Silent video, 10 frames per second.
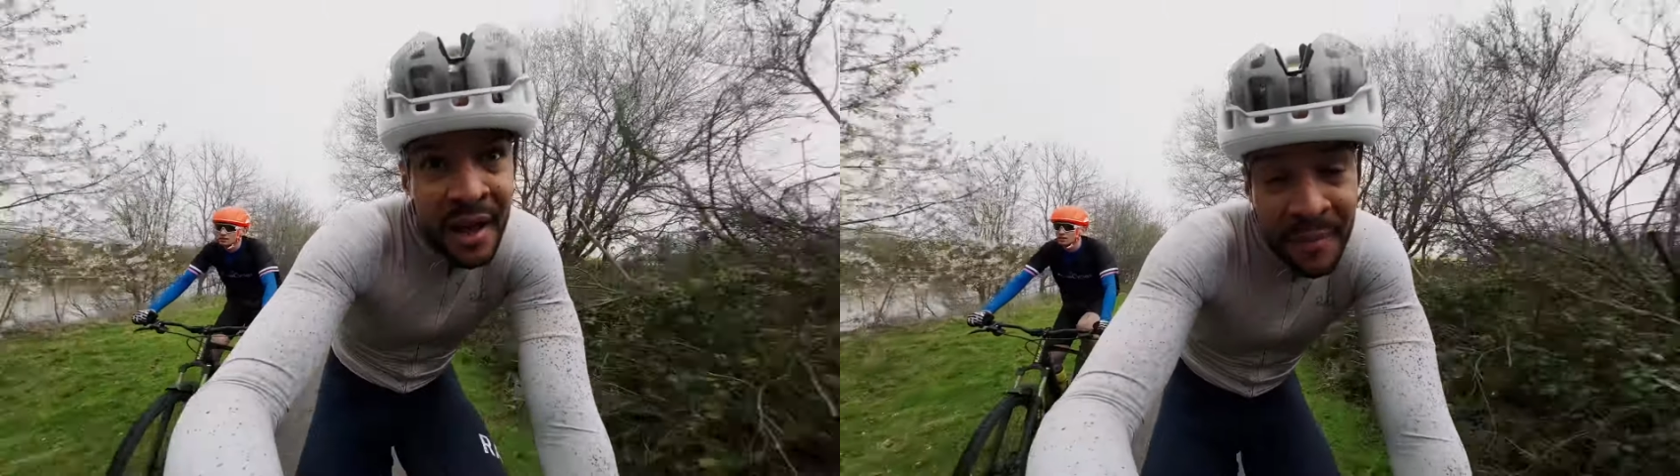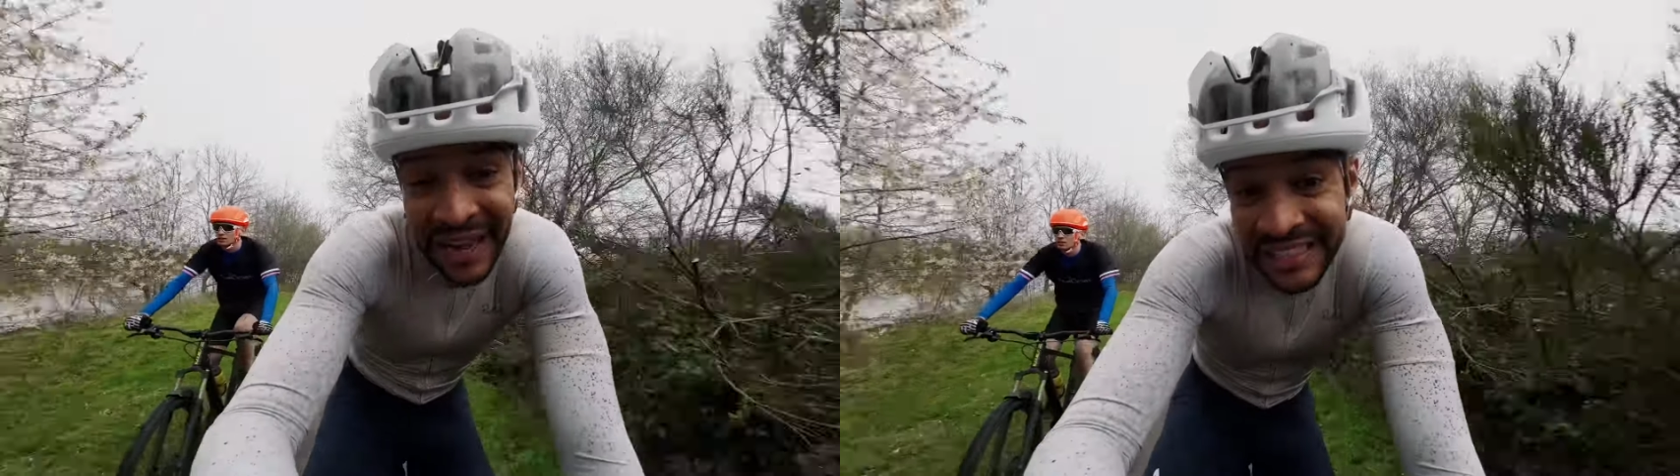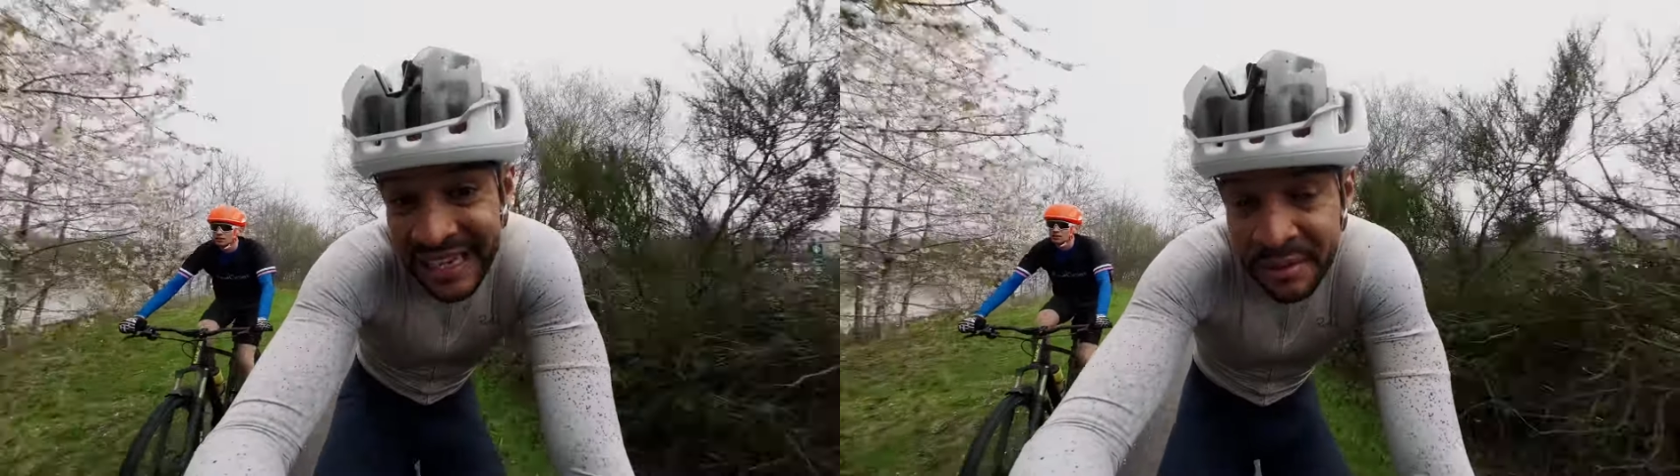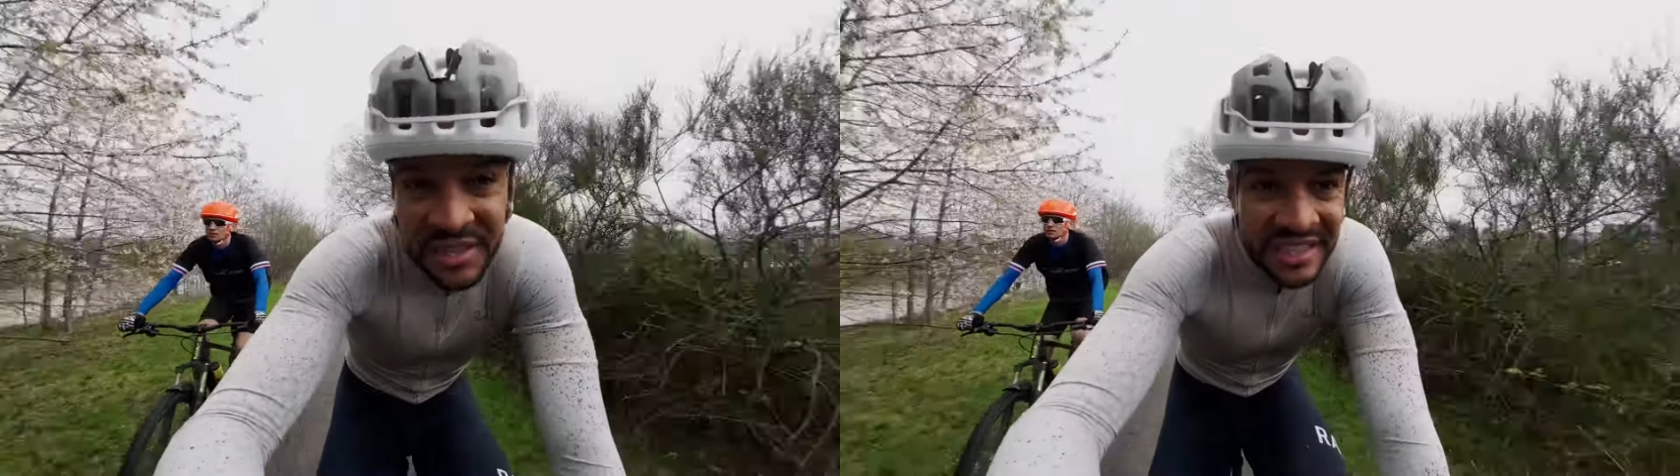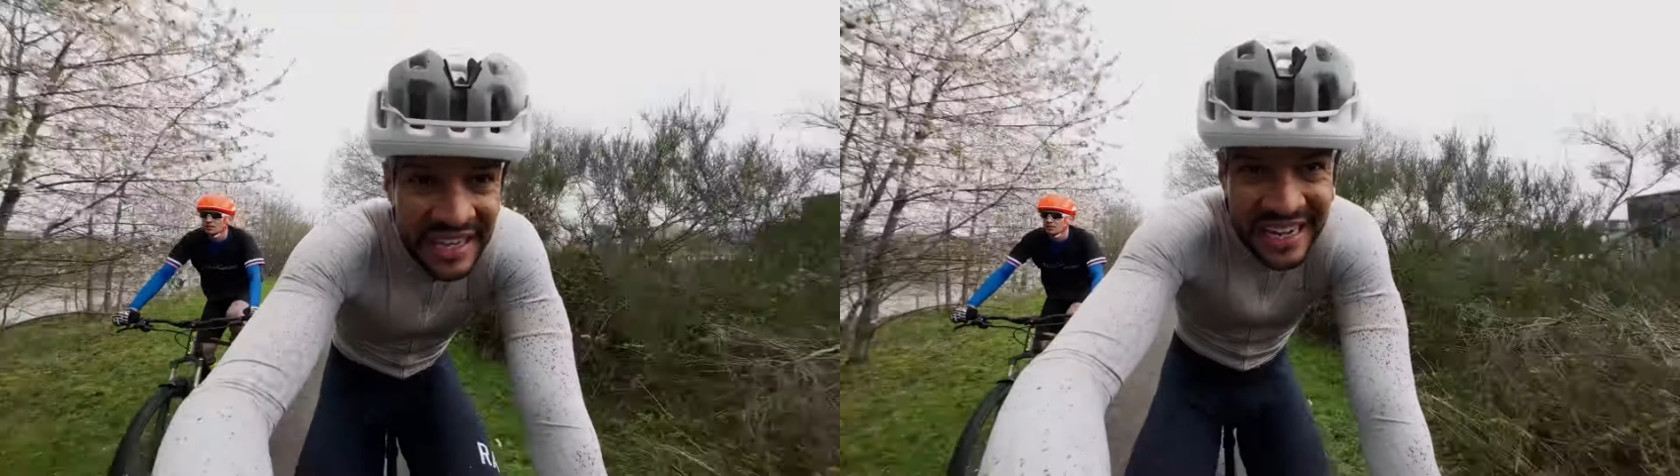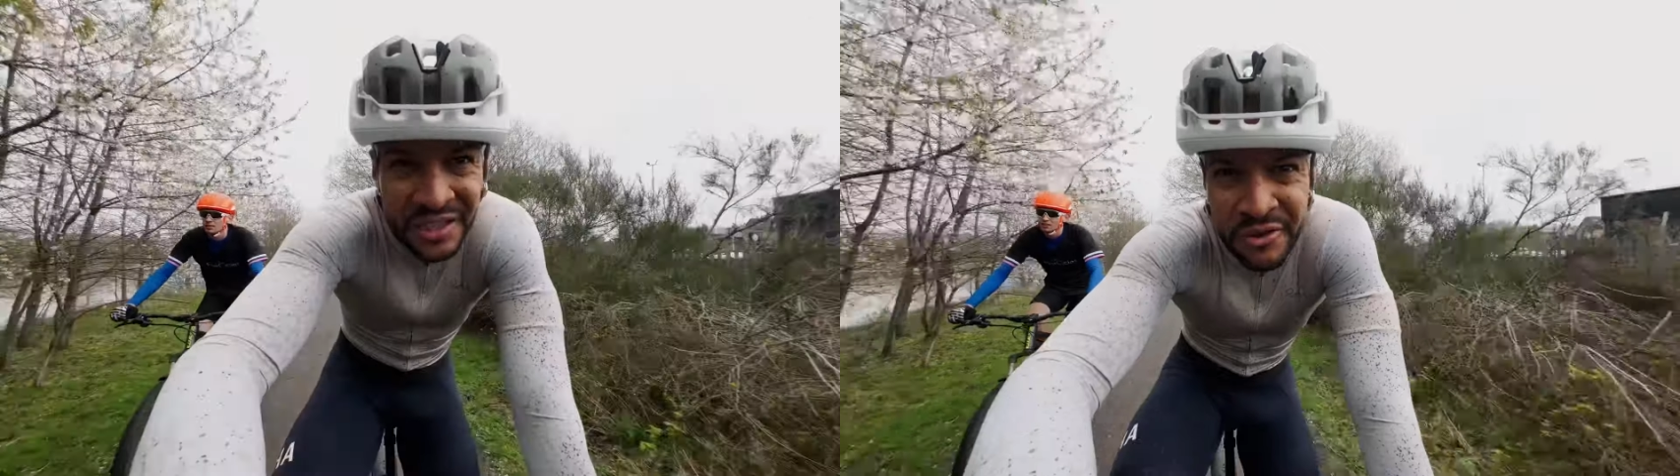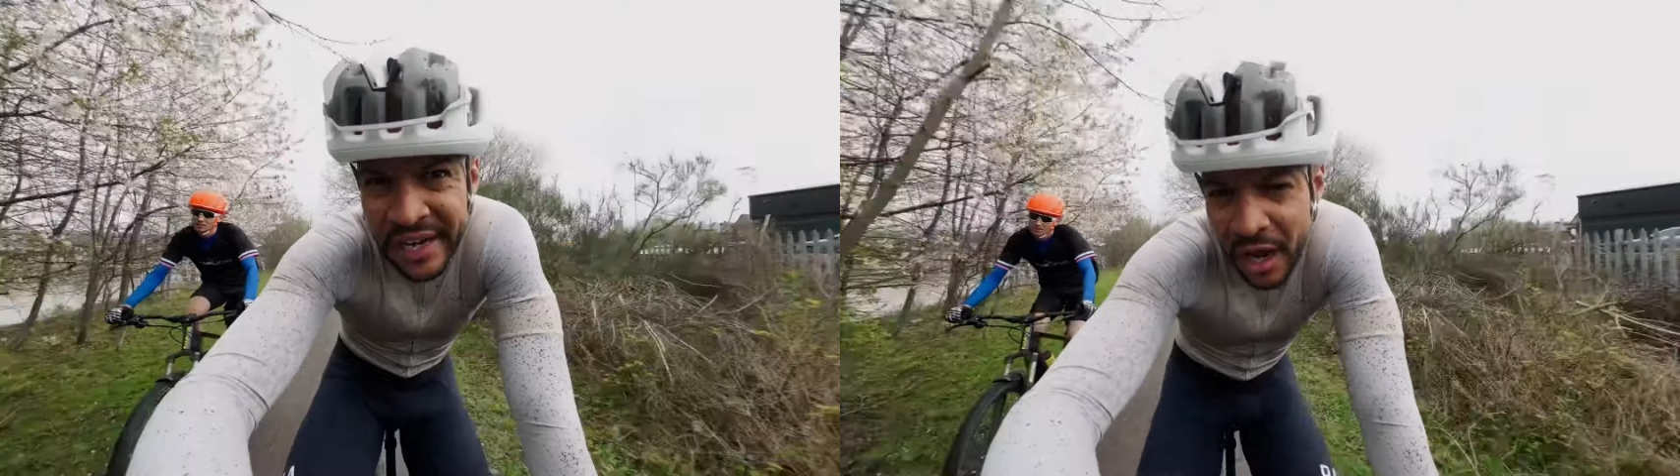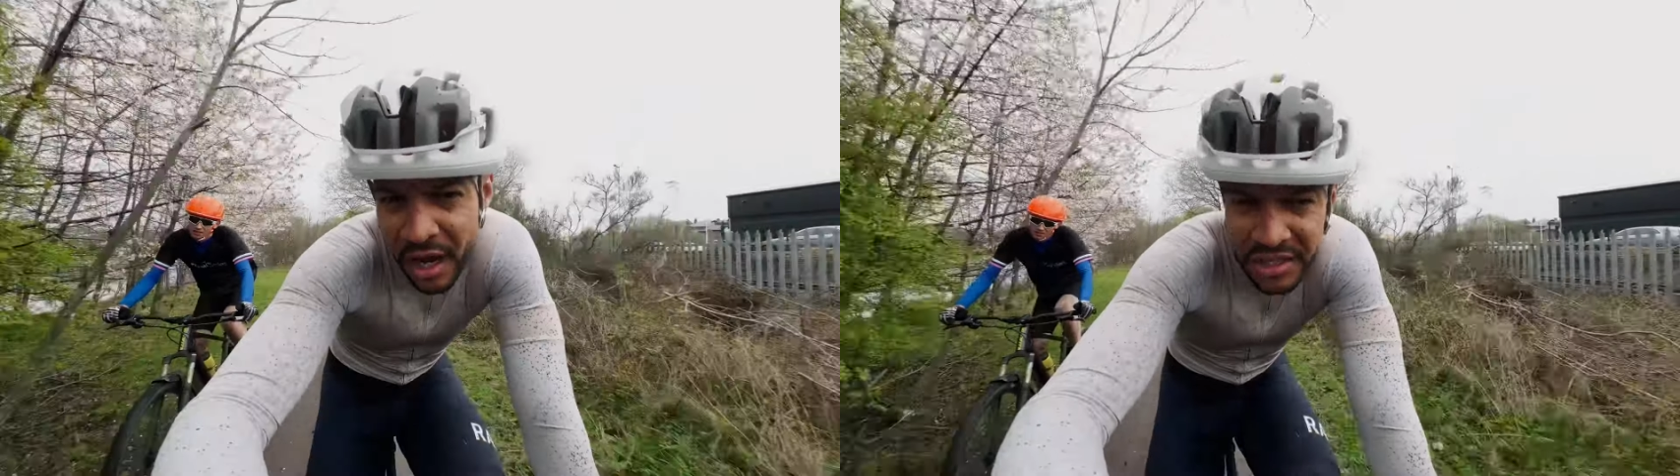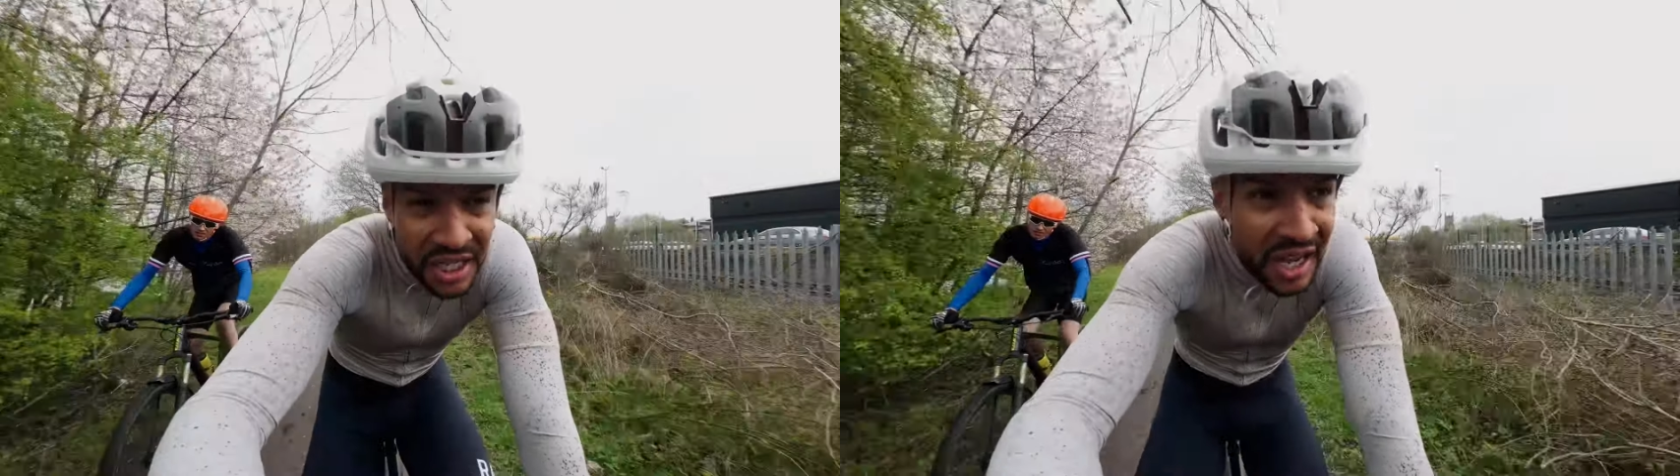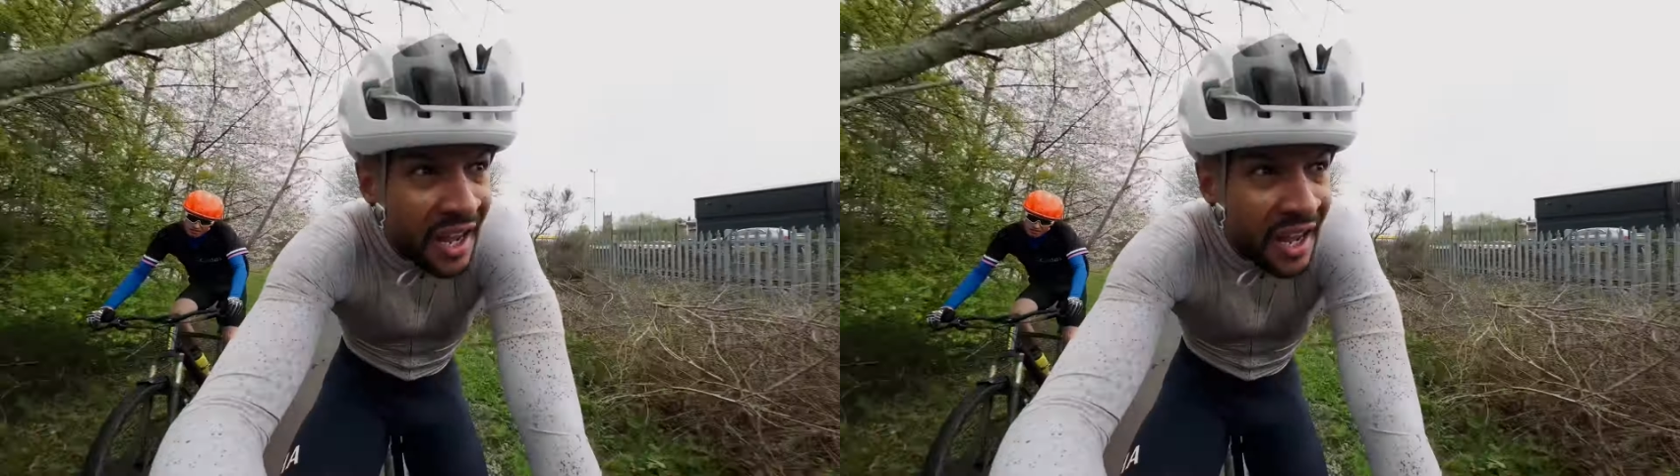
But as Liam just said, it's really hard